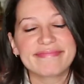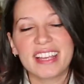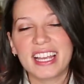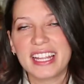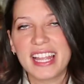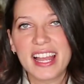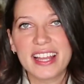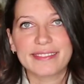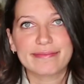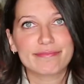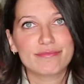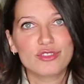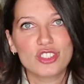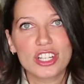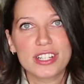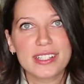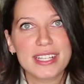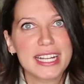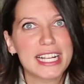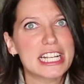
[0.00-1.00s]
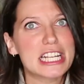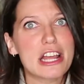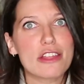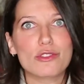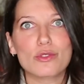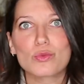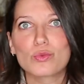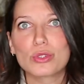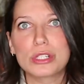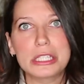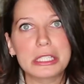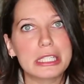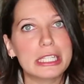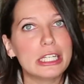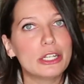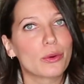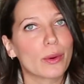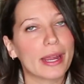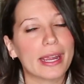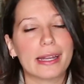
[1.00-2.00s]
Again, just another really
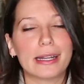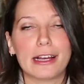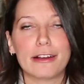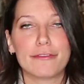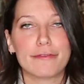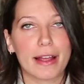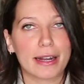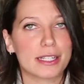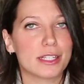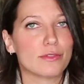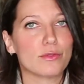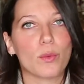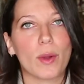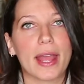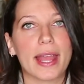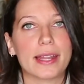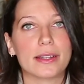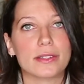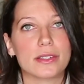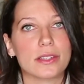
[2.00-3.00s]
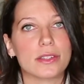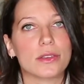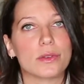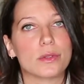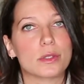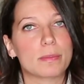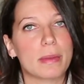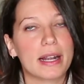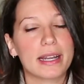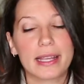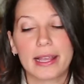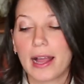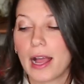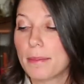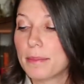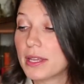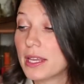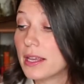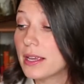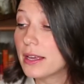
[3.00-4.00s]
great effective way to use body
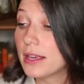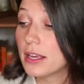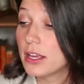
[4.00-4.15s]
copy.